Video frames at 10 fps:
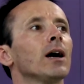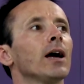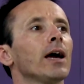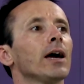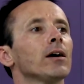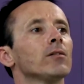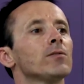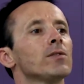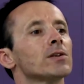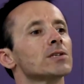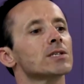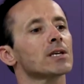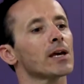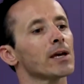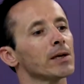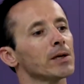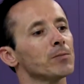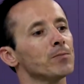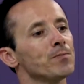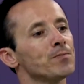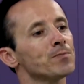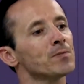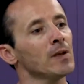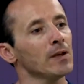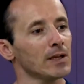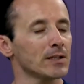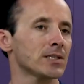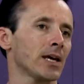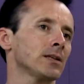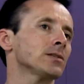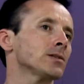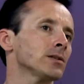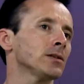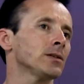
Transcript: have the same intent